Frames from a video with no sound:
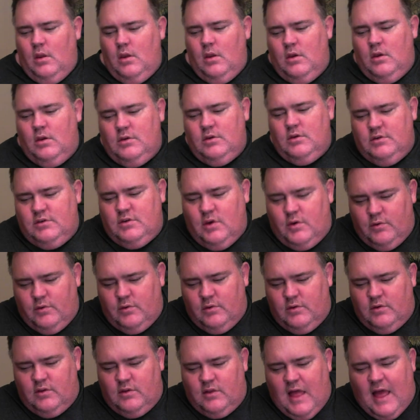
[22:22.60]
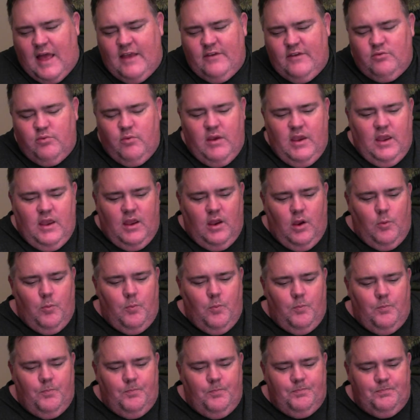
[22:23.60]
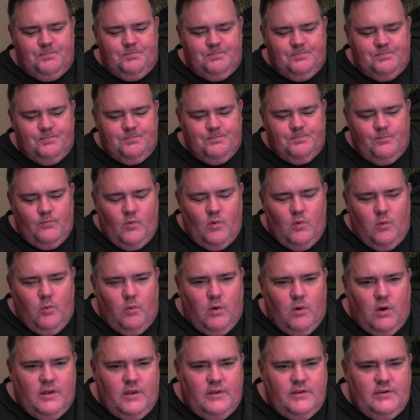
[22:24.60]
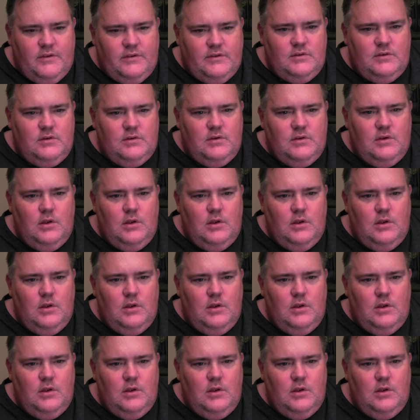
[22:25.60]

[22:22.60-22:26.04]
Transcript: So last week was